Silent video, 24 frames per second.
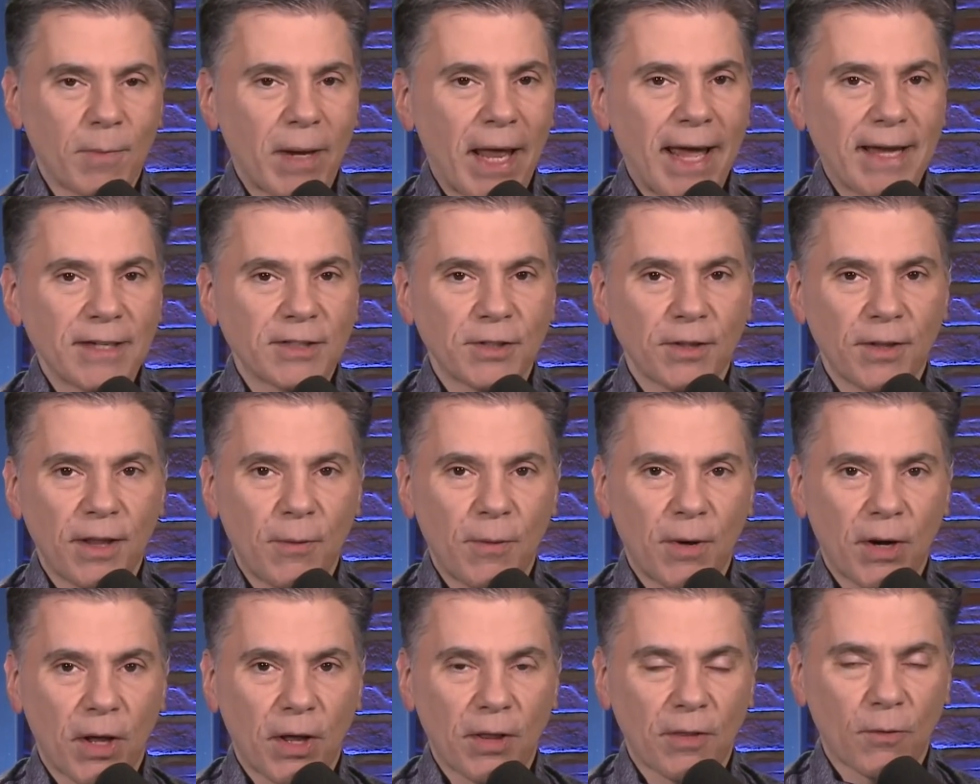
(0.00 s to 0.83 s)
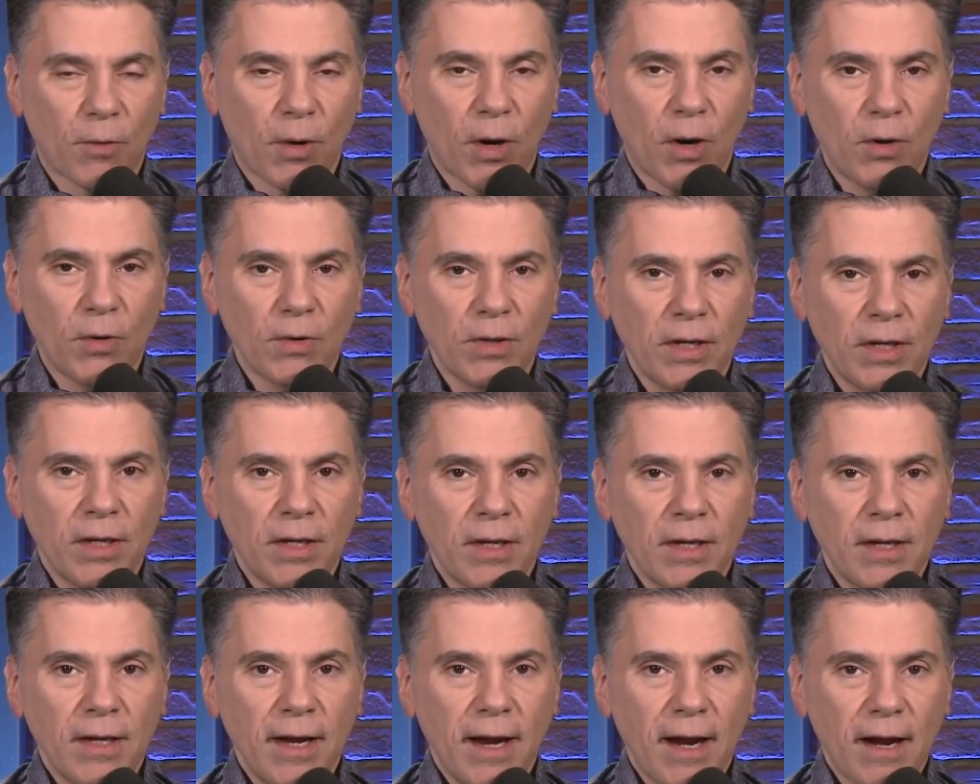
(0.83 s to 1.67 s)
Last year they went on the road
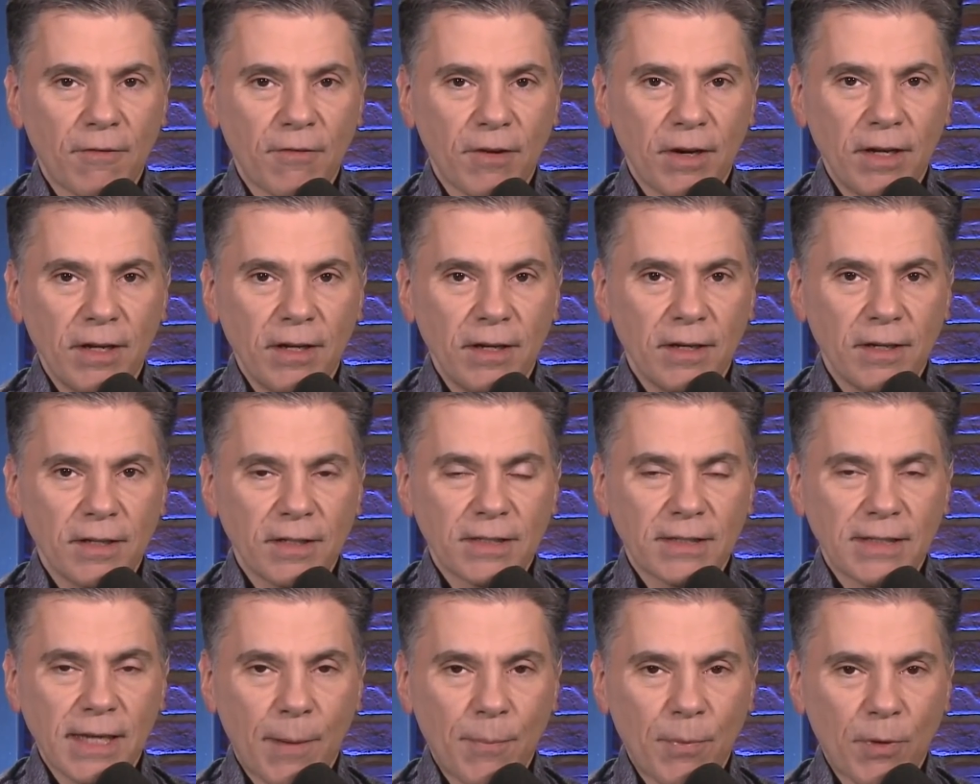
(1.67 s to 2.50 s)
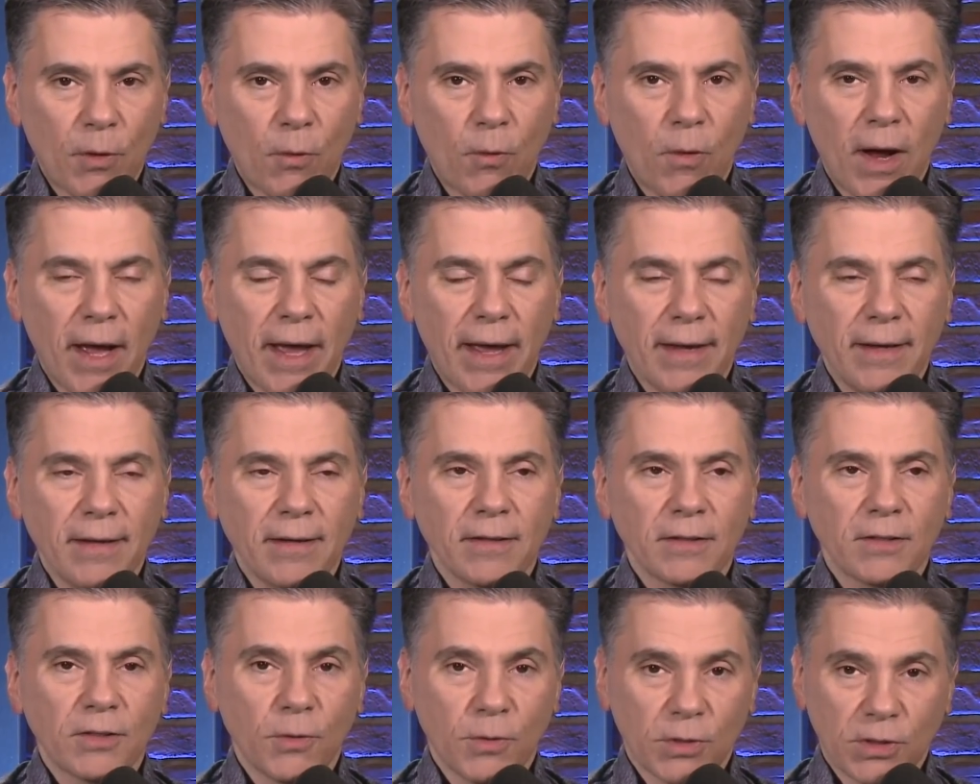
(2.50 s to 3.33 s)
every step of the way
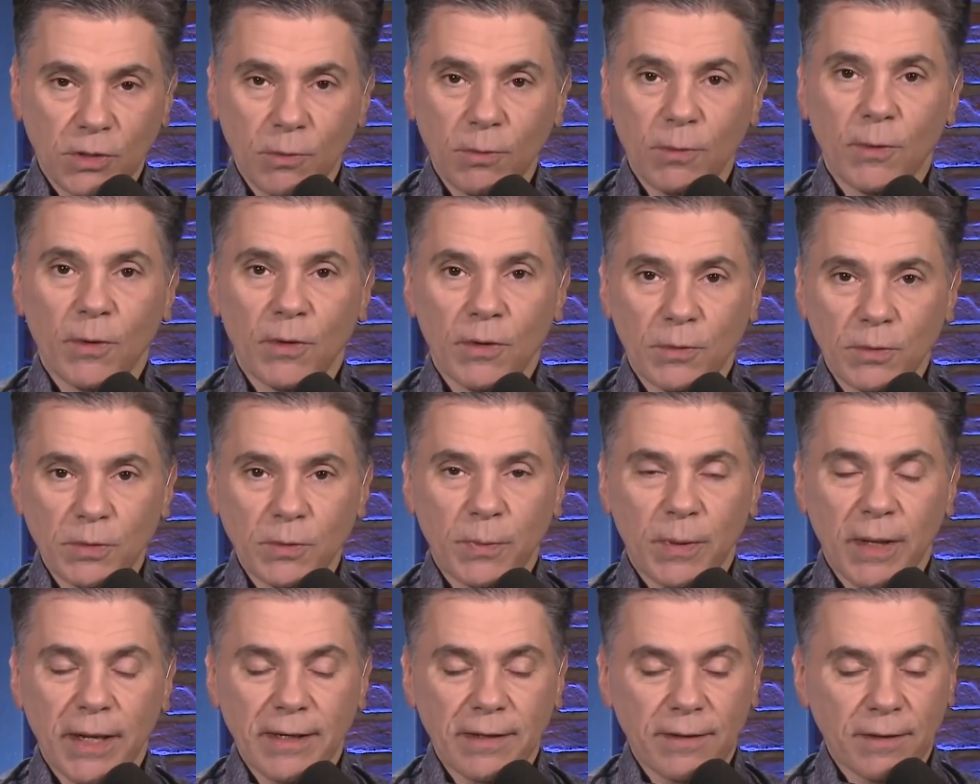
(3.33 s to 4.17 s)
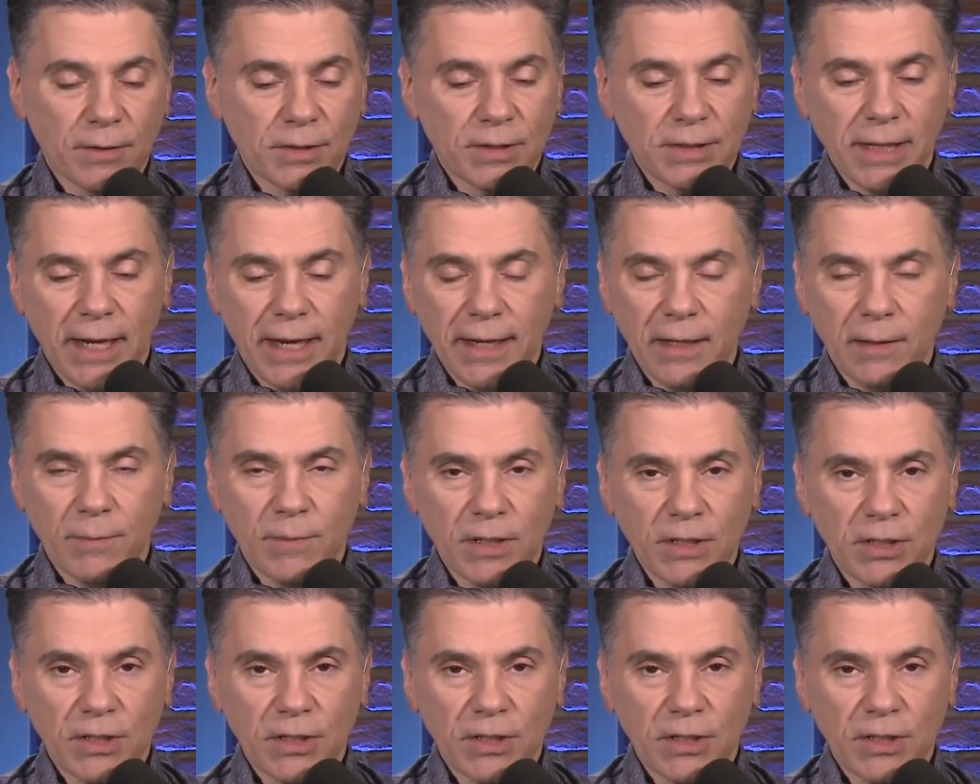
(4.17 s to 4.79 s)
to a Super Bowl that was played in their stadium.